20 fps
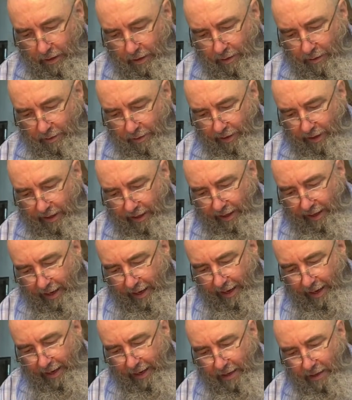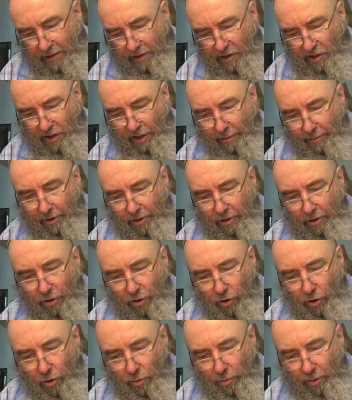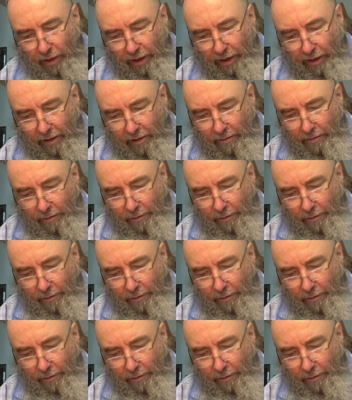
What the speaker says: It's very lean salmon. Normally